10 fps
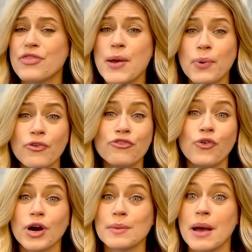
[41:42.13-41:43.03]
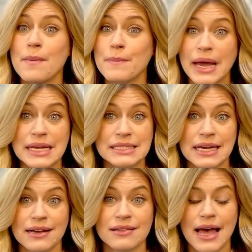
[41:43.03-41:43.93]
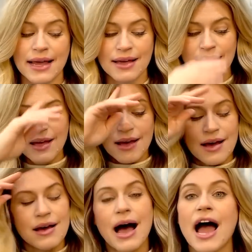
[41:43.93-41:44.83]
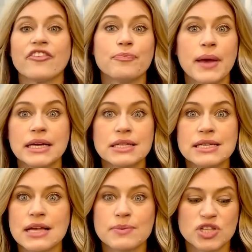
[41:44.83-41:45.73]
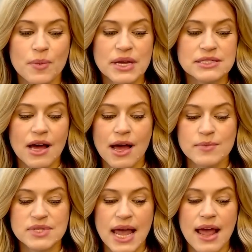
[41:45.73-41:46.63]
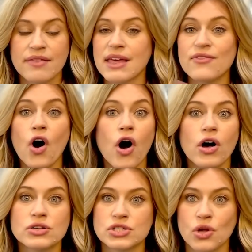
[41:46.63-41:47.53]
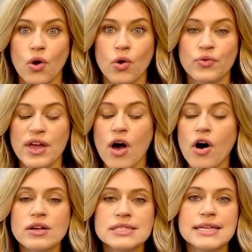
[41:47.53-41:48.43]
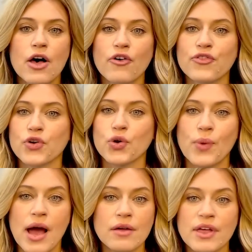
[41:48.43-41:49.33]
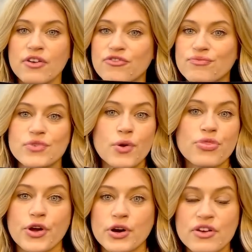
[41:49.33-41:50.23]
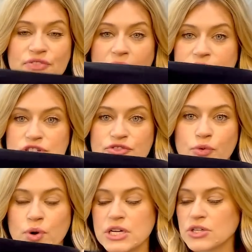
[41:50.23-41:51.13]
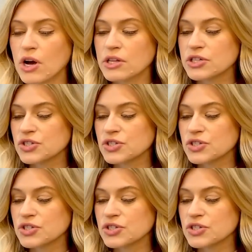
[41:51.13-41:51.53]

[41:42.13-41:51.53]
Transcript: They perform amazing. Like, I've picked these up so many times and they've all sold. They all sell for around like, you know, $35 to $40.